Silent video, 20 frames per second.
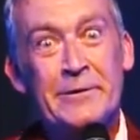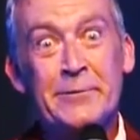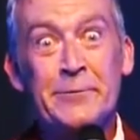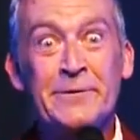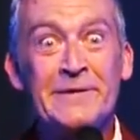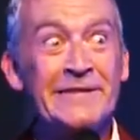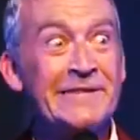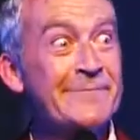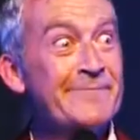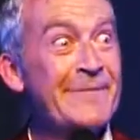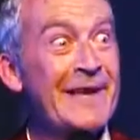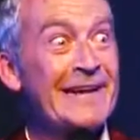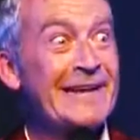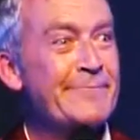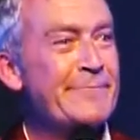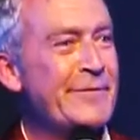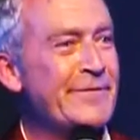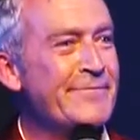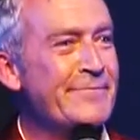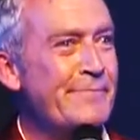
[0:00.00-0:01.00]
which is made
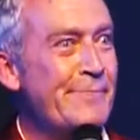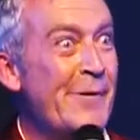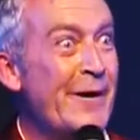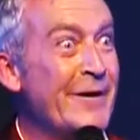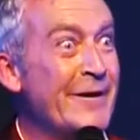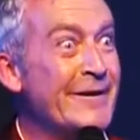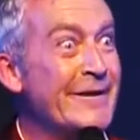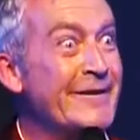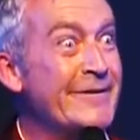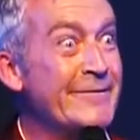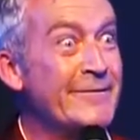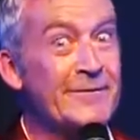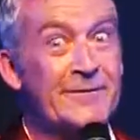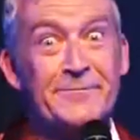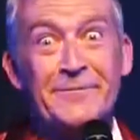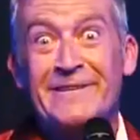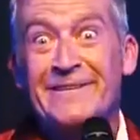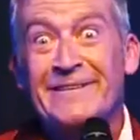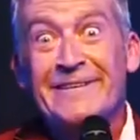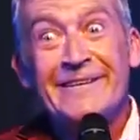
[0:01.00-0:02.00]
up of molecules,
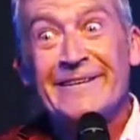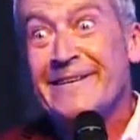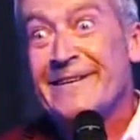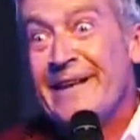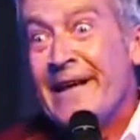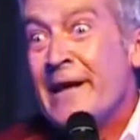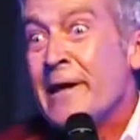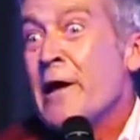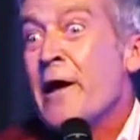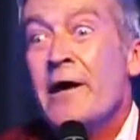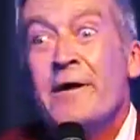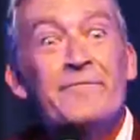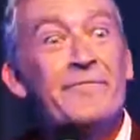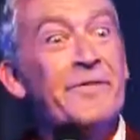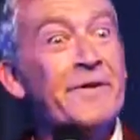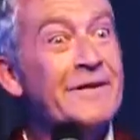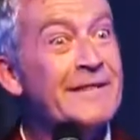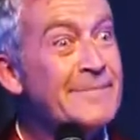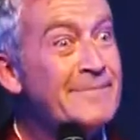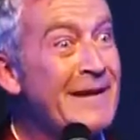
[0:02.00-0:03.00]
which is
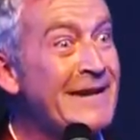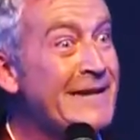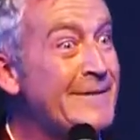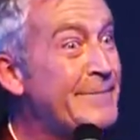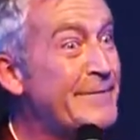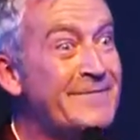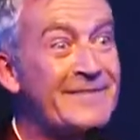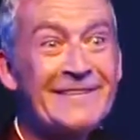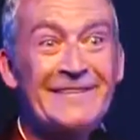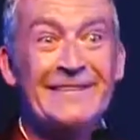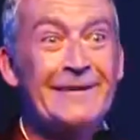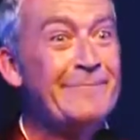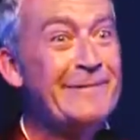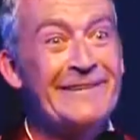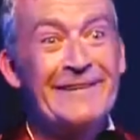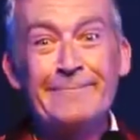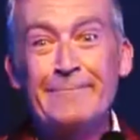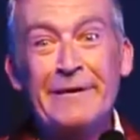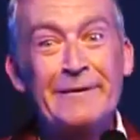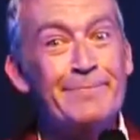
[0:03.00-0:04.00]
further made up of
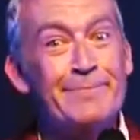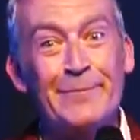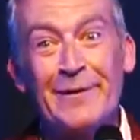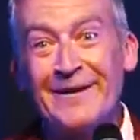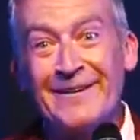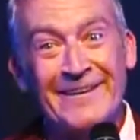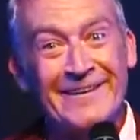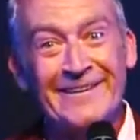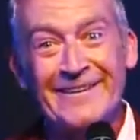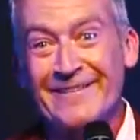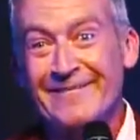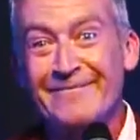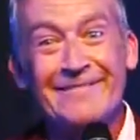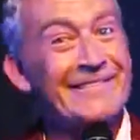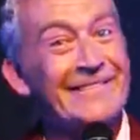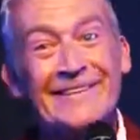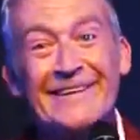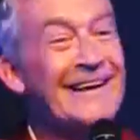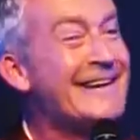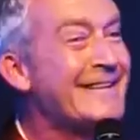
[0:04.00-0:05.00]
subatomic particles,
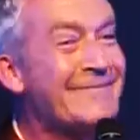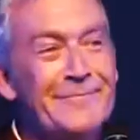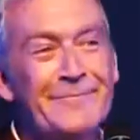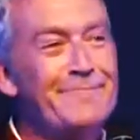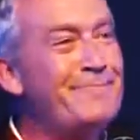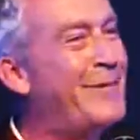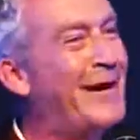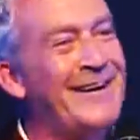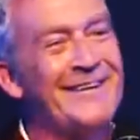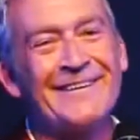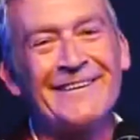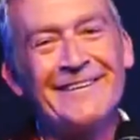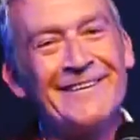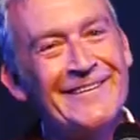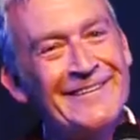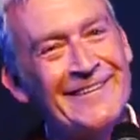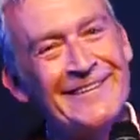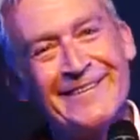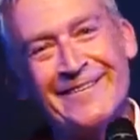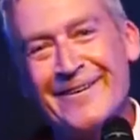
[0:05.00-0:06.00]
which are not even
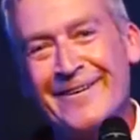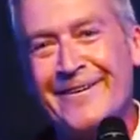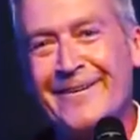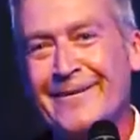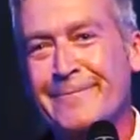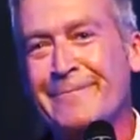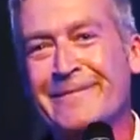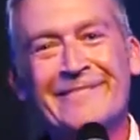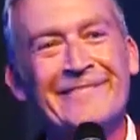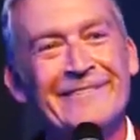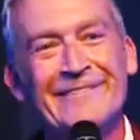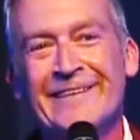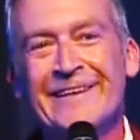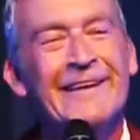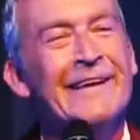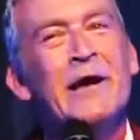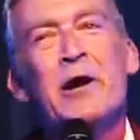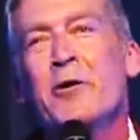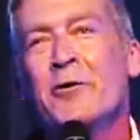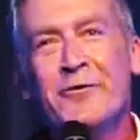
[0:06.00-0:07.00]
particles at all, but just
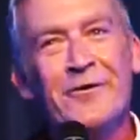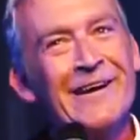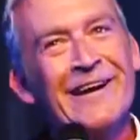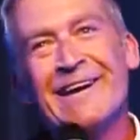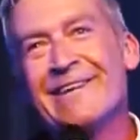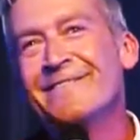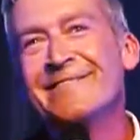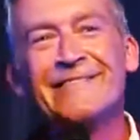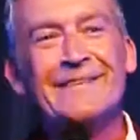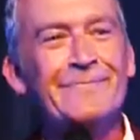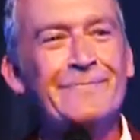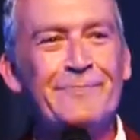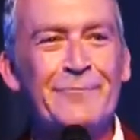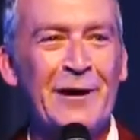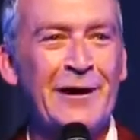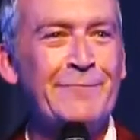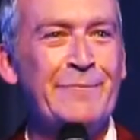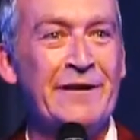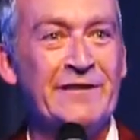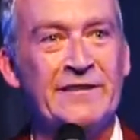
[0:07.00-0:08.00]
waves of
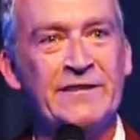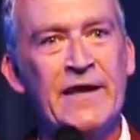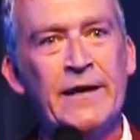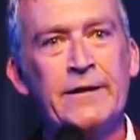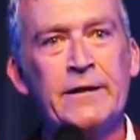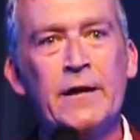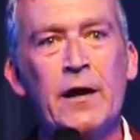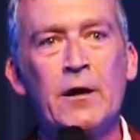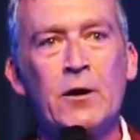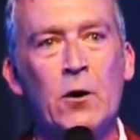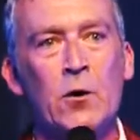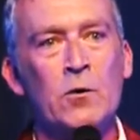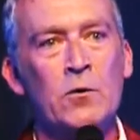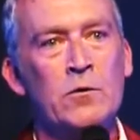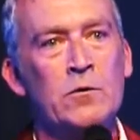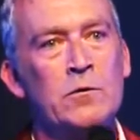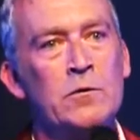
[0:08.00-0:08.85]
San Diego.